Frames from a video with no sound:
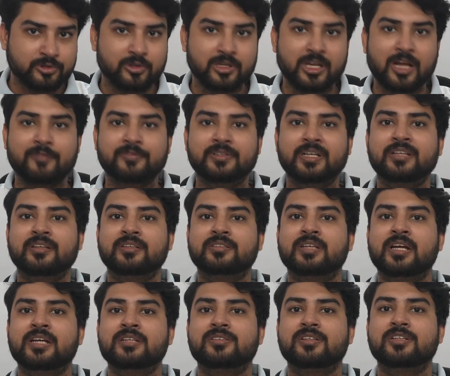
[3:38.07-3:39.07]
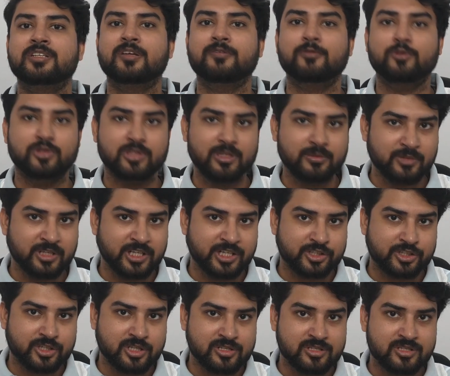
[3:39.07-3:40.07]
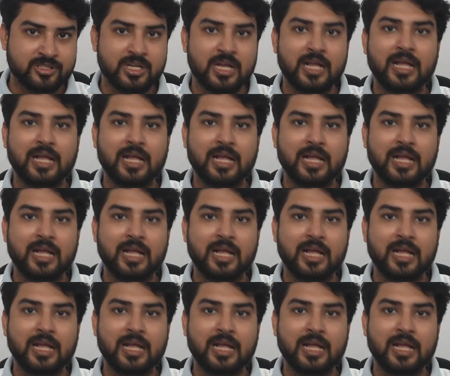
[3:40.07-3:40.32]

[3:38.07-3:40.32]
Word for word: You'll have data science interview simulations